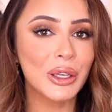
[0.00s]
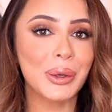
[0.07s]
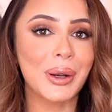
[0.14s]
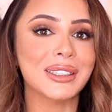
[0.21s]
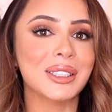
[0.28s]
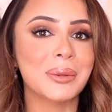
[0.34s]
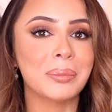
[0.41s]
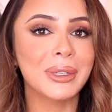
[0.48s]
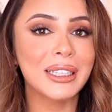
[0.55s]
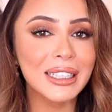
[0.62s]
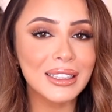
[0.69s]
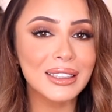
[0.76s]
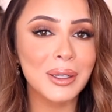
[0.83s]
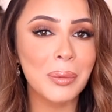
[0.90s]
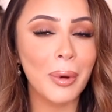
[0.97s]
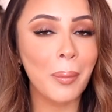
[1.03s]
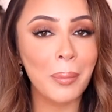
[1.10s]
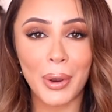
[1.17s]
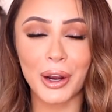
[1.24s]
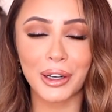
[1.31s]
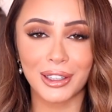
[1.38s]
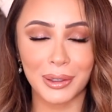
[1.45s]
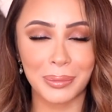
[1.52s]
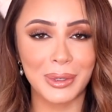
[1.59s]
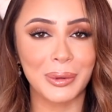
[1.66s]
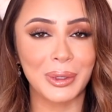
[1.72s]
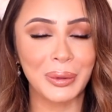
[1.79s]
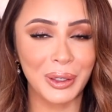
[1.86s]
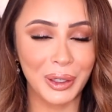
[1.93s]
you guys immediately bombarded me
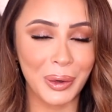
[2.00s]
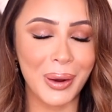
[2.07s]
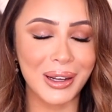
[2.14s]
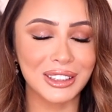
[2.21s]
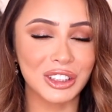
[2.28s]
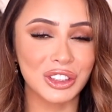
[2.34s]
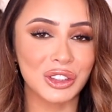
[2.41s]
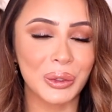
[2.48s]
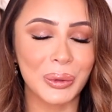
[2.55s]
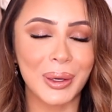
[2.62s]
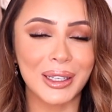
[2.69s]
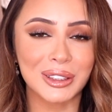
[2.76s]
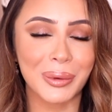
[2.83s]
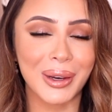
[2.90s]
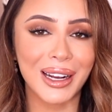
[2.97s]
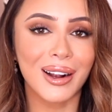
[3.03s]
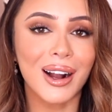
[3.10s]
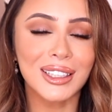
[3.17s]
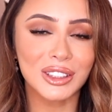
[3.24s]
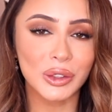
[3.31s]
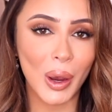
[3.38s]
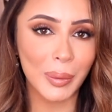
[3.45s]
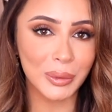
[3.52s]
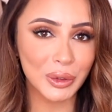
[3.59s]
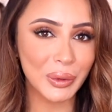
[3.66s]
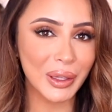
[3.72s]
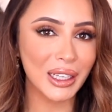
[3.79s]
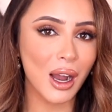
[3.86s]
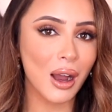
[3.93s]
with requests to show you guys what I got. So I'm doing
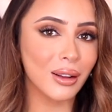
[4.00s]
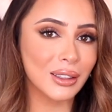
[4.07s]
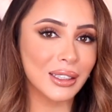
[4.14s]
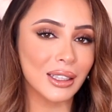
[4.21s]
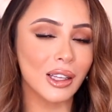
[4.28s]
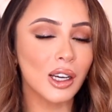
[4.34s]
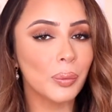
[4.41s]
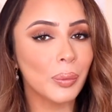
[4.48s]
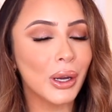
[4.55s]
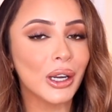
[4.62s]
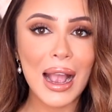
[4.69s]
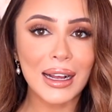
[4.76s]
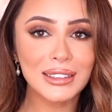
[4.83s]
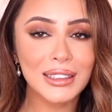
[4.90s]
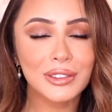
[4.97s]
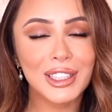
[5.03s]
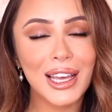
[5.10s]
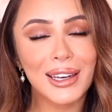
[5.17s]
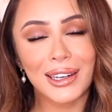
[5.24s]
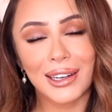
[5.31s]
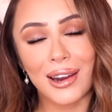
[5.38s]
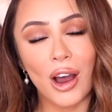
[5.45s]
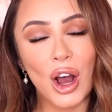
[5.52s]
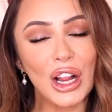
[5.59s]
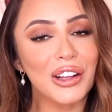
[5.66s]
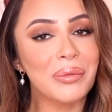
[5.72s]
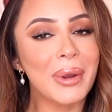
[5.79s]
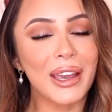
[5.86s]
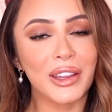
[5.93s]
like a holiday lookbook. As I've said in all
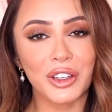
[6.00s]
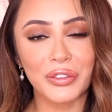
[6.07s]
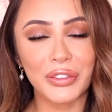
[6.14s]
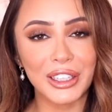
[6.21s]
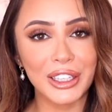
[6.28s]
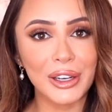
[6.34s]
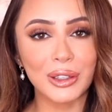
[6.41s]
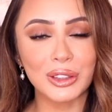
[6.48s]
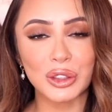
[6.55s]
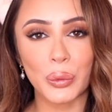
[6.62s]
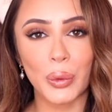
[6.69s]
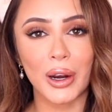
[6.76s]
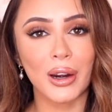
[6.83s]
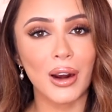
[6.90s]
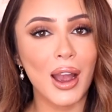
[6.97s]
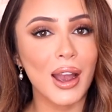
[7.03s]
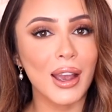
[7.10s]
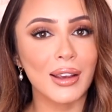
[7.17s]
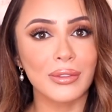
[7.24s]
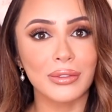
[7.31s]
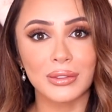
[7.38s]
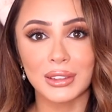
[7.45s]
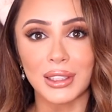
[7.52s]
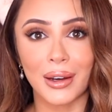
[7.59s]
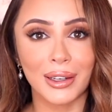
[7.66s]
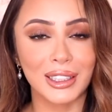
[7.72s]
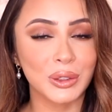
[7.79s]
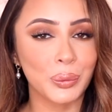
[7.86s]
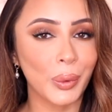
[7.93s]
of my other videos where I've done
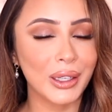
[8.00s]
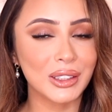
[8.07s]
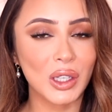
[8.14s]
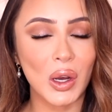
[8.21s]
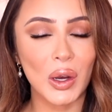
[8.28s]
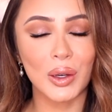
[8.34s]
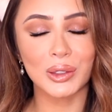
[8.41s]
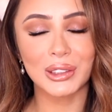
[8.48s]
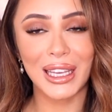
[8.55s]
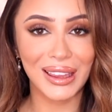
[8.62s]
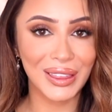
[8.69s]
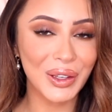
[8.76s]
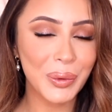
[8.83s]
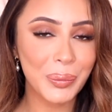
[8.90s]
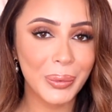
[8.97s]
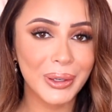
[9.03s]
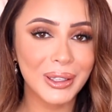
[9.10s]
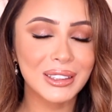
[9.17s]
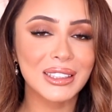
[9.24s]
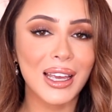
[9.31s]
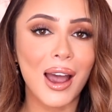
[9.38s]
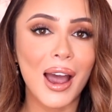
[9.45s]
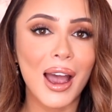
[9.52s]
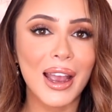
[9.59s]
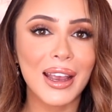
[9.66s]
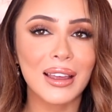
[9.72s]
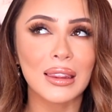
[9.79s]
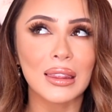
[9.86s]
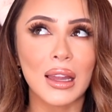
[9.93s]
express hauls and lookbooks,
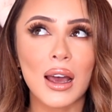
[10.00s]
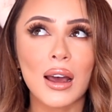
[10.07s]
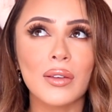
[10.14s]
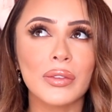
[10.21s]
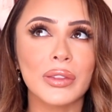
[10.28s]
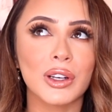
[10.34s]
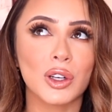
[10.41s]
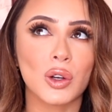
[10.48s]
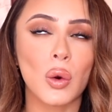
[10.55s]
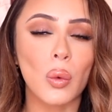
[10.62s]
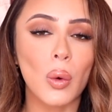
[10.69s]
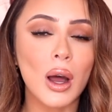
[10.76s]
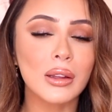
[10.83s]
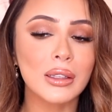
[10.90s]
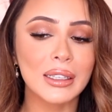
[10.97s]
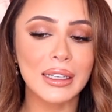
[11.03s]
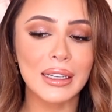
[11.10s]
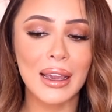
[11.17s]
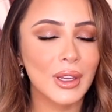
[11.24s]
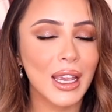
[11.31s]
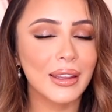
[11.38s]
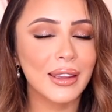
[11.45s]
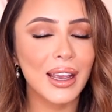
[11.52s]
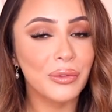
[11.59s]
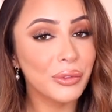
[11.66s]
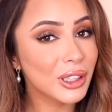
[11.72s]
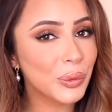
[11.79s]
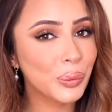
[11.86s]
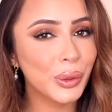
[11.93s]
I love their quality and they have
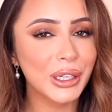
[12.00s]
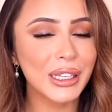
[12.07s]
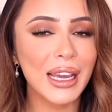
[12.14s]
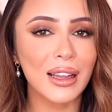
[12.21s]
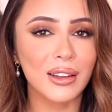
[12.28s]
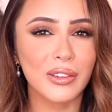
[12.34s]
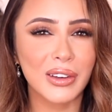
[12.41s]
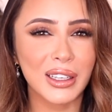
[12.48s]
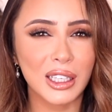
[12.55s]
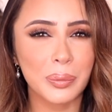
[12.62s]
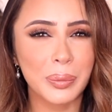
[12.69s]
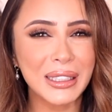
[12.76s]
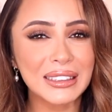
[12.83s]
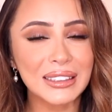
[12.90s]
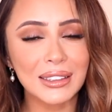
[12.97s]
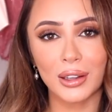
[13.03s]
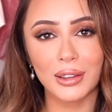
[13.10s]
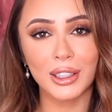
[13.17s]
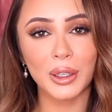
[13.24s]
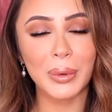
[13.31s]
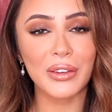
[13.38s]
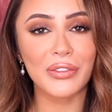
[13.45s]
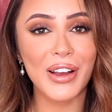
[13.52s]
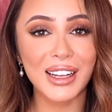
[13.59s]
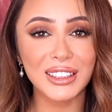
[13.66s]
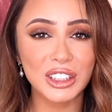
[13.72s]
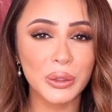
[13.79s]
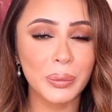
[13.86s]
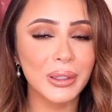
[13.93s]
really pretty elevated pieces, a little bit
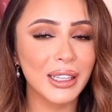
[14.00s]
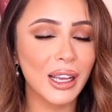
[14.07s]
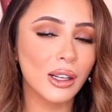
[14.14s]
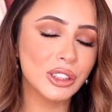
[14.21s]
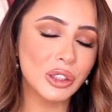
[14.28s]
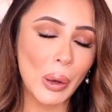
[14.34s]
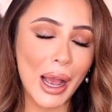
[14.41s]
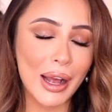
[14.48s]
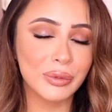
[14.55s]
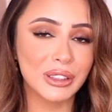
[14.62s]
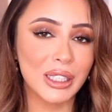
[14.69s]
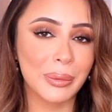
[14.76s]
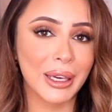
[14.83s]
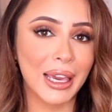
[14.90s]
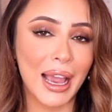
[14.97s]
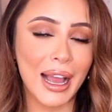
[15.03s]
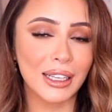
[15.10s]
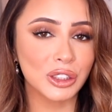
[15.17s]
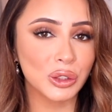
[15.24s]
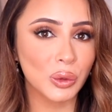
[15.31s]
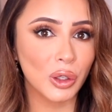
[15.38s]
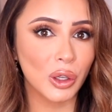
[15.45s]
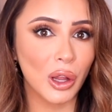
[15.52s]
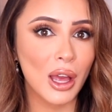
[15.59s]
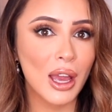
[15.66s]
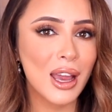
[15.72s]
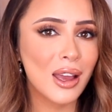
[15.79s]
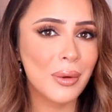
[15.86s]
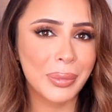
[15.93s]
fancier, but they also have some casual
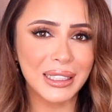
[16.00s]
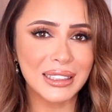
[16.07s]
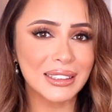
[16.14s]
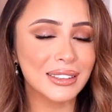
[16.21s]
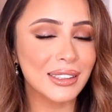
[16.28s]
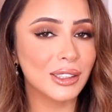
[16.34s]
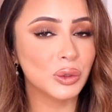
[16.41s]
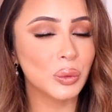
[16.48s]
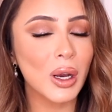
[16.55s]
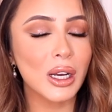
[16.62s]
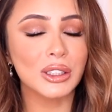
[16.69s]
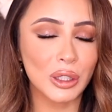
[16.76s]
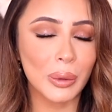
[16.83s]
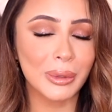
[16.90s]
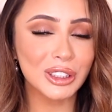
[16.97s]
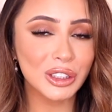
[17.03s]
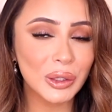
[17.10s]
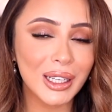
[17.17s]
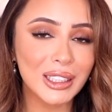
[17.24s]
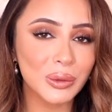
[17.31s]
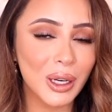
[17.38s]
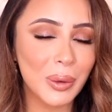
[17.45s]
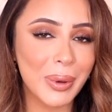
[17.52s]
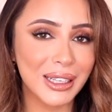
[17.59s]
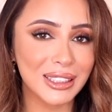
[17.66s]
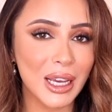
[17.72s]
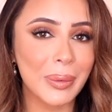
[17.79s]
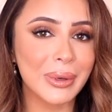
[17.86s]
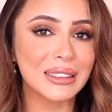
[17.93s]
pieces as well. So I'm gonna show you guys what I picked
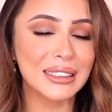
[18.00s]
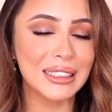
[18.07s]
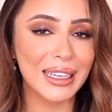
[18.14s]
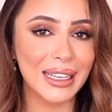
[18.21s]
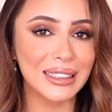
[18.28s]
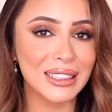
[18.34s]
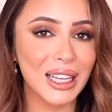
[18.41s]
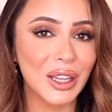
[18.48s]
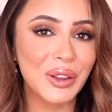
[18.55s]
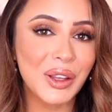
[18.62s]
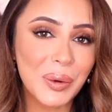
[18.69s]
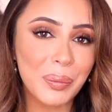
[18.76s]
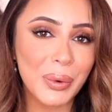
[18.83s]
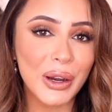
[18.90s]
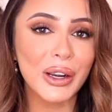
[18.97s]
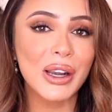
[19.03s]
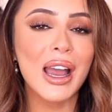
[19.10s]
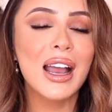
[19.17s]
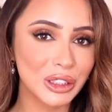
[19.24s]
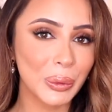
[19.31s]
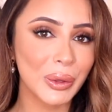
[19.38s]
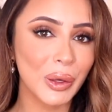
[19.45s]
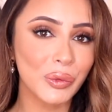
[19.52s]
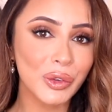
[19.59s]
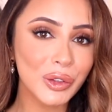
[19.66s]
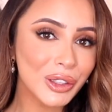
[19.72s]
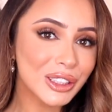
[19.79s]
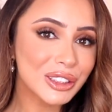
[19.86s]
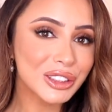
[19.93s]
up in today's lookbook. So without
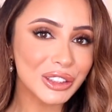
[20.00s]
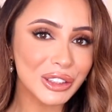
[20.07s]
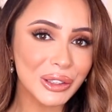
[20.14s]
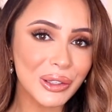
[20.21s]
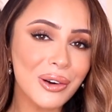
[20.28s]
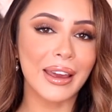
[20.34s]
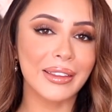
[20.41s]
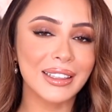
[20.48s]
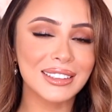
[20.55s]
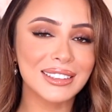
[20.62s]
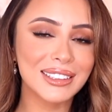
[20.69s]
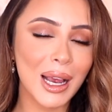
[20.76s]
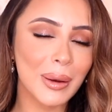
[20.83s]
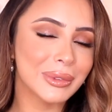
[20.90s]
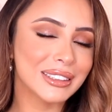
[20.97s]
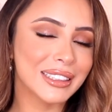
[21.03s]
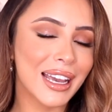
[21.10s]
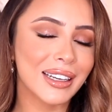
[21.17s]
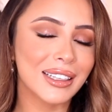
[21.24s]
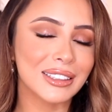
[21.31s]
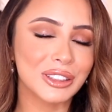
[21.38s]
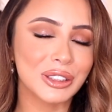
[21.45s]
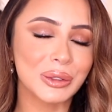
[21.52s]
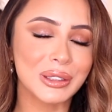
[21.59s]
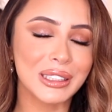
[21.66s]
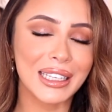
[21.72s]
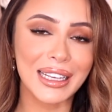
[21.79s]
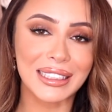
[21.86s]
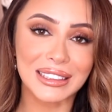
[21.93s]
further ado, I think it's time to get into
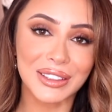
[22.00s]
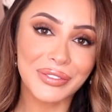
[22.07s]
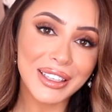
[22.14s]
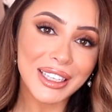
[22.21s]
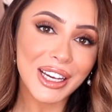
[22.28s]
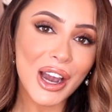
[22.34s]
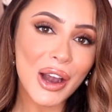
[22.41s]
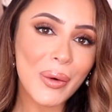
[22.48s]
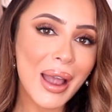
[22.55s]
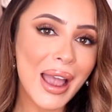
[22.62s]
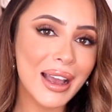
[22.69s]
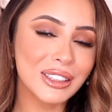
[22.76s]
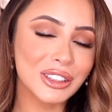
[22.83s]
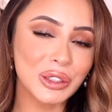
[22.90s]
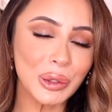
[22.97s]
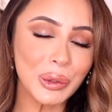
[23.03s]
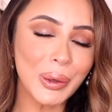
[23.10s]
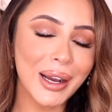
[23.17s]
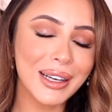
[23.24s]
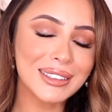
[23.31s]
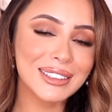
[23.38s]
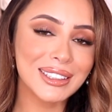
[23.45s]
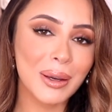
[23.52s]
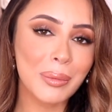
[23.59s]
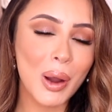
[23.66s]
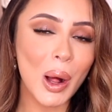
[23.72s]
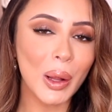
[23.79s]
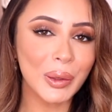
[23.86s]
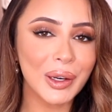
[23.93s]
today's video and show you guys some
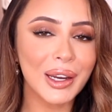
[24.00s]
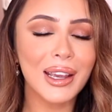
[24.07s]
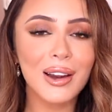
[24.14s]
holiday